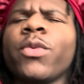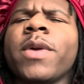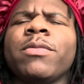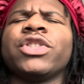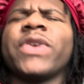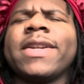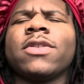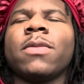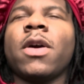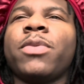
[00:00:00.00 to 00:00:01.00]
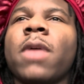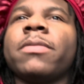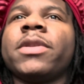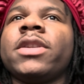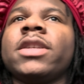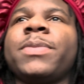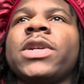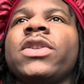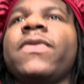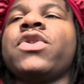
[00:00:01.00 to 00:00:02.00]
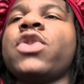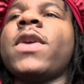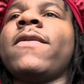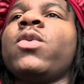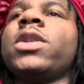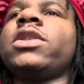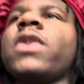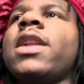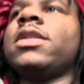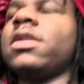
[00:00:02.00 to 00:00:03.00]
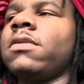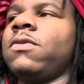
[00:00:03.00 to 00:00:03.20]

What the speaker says: Remember, trading is all about probability, especially if you know you have a winning strategy.